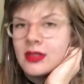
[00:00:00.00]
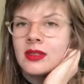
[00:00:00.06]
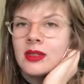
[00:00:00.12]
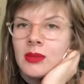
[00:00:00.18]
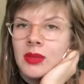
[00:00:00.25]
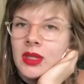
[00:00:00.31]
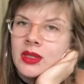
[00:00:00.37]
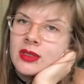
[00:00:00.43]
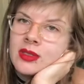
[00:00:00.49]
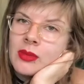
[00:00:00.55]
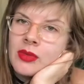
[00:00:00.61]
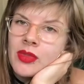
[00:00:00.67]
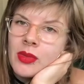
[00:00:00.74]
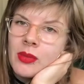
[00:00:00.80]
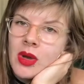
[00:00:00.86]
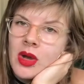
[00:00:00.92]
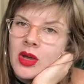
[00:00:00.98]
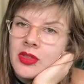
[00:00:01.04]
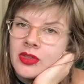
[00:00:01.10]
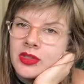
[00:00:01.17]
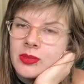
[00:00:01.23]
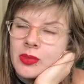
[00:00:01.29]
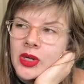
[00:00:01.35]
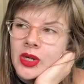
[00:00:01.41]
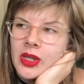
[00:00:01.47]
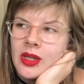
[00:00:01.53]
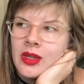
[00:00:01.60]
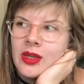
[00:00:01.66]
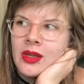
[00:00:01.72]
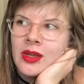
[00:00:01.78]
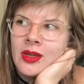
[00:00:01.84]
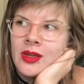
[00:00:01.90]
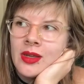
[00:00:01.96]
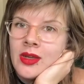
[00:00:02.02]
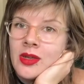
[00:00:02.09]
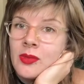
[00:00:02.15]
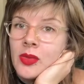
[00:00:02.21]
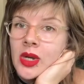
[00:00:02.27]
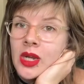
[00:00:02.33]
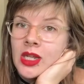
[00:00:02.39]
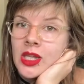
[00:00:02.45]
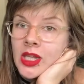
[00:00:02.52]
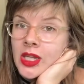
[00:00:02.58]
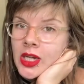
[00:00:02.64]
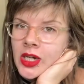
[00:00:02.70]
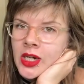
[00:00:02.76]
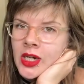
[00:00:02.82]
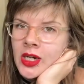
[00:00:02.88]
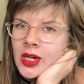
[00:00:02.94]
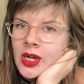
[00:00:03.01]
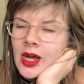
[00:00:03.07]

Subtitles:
symbolism of the moth is pretty clear.